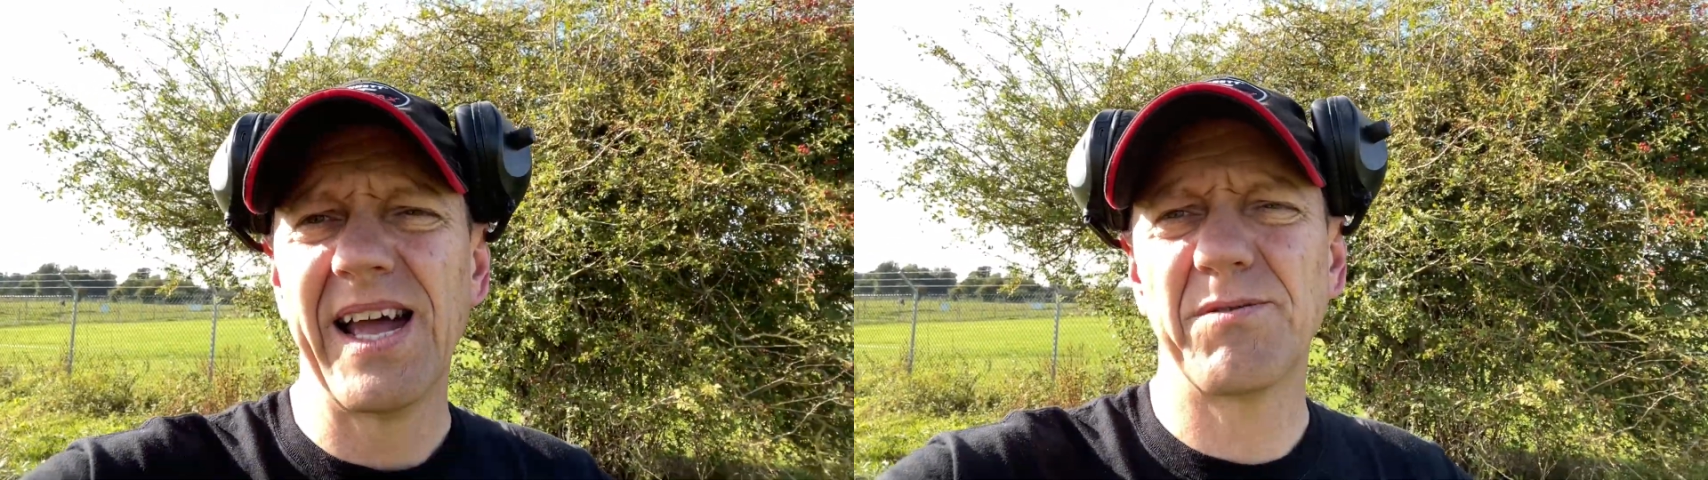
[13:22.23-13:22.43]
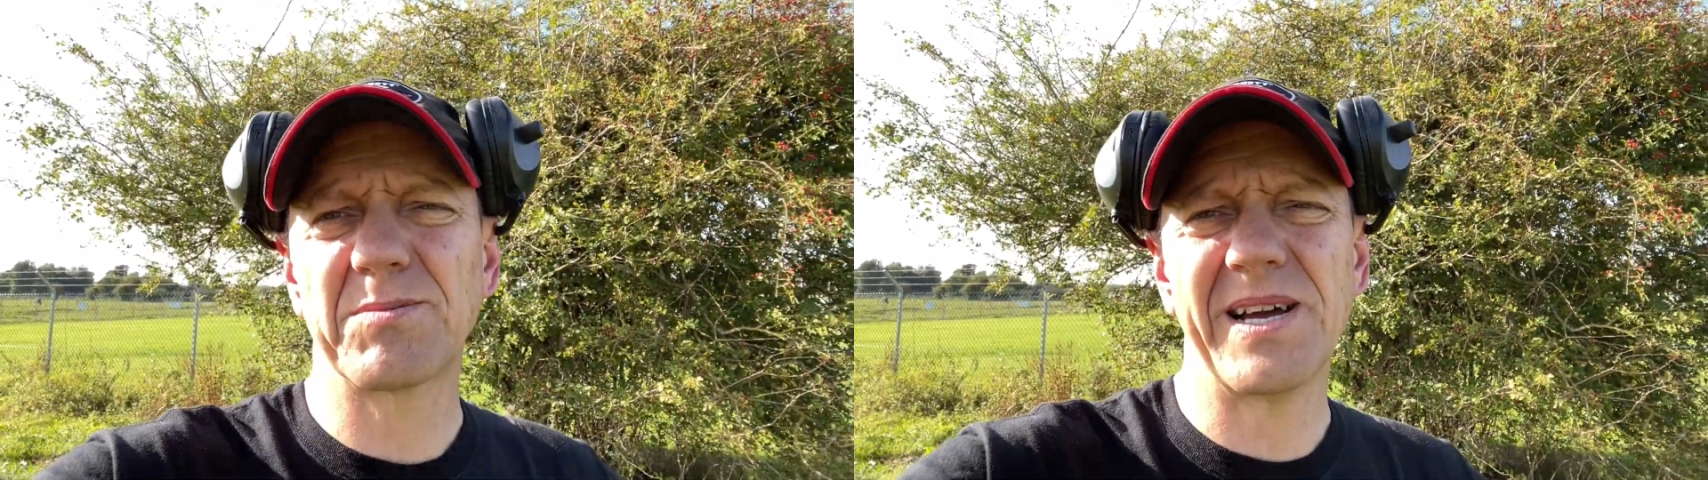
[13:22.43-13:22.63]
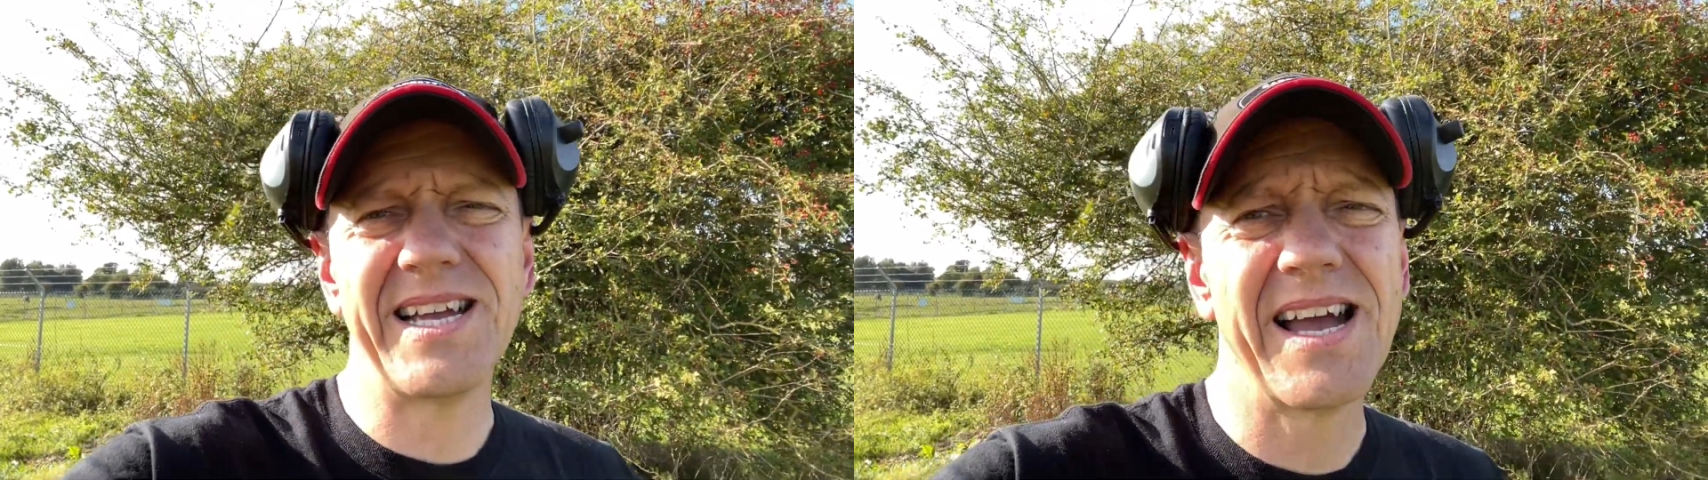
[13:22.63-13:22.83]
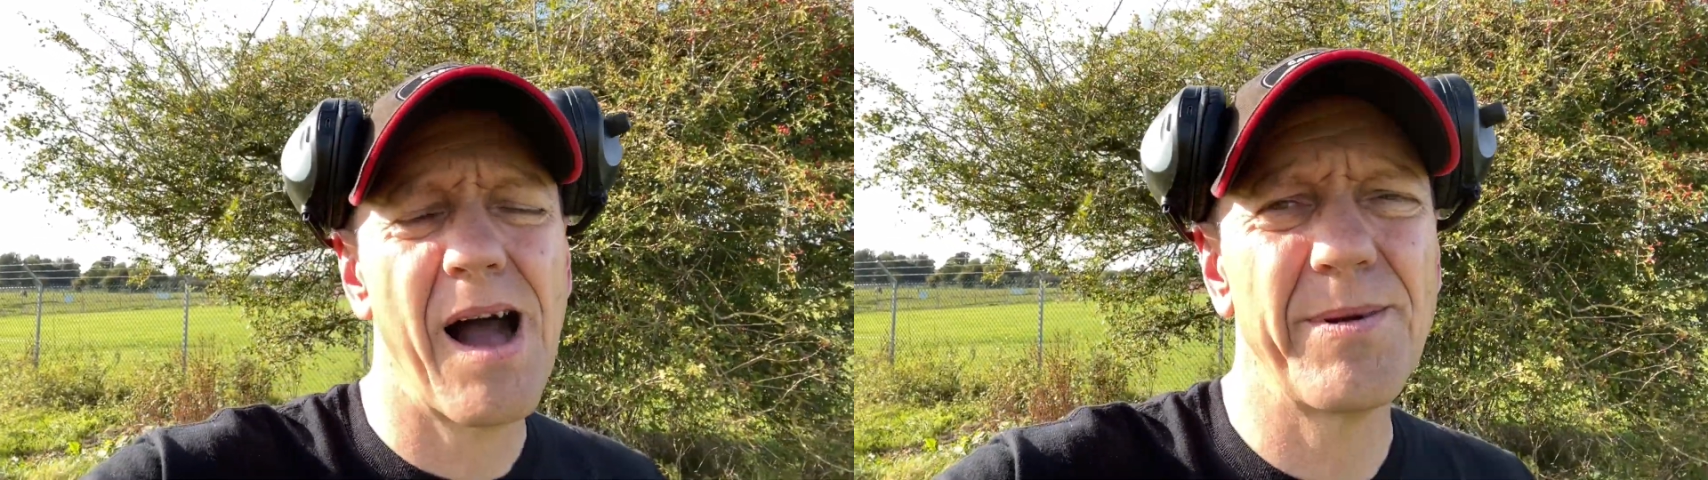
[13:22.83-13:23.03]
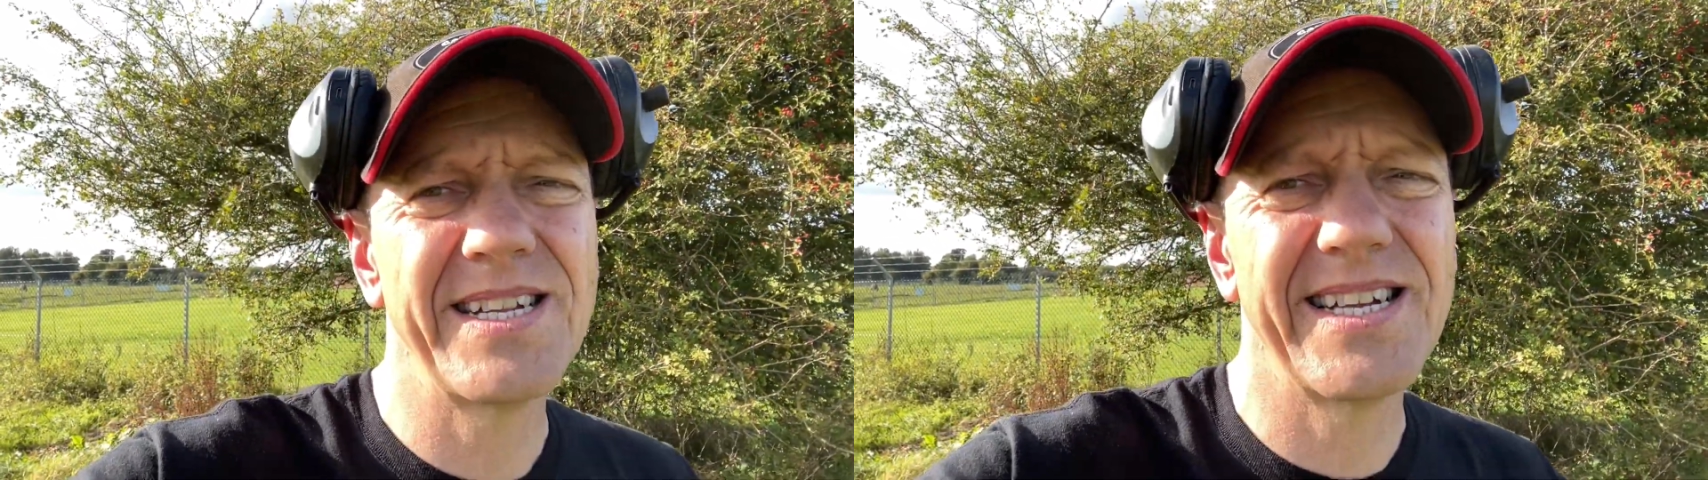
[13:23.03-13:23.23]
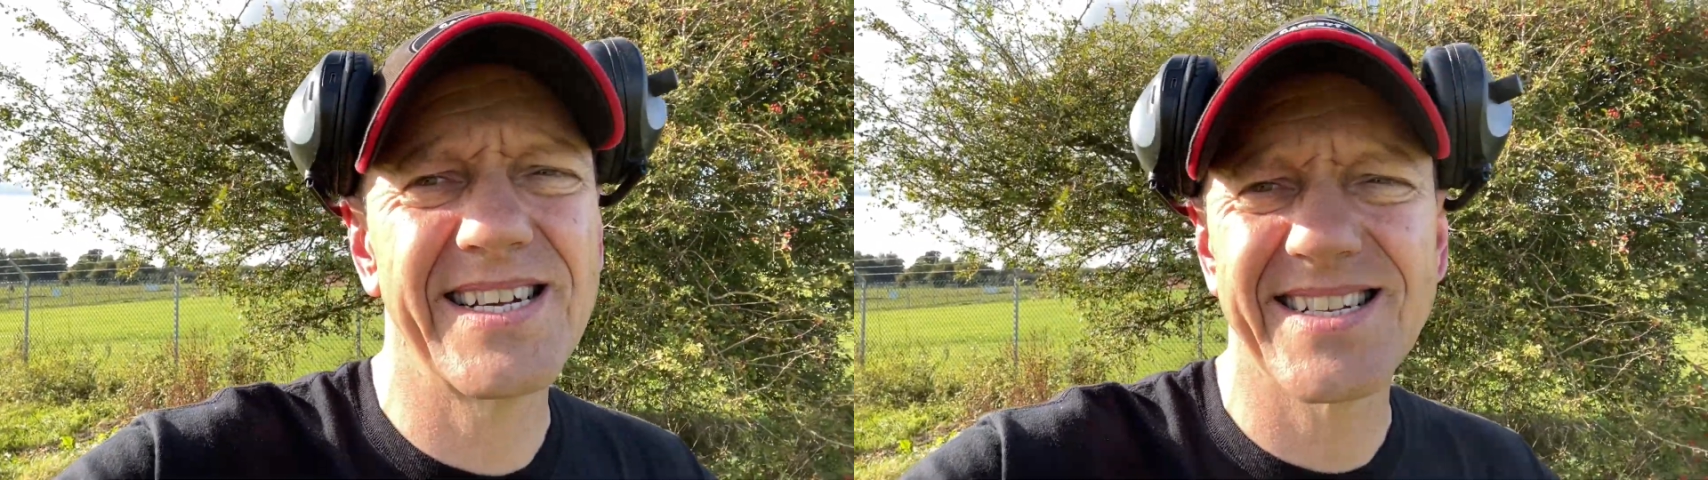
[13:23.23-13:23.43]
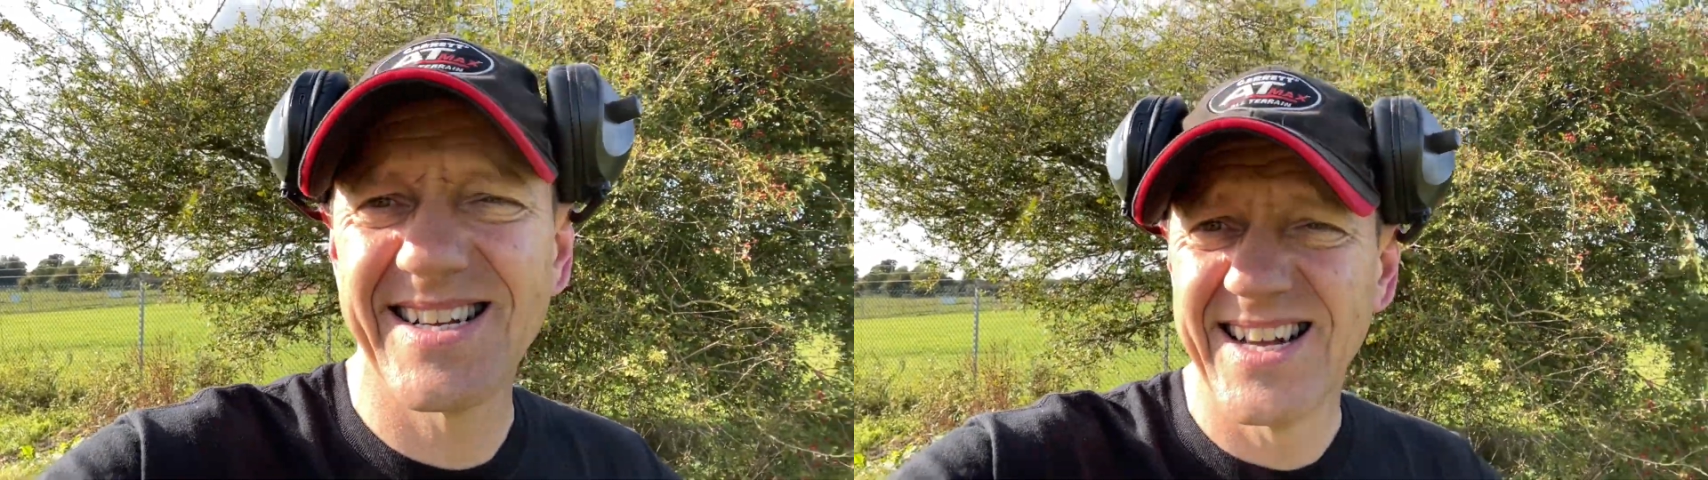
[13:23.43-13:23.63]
It was me, I'm an idiot.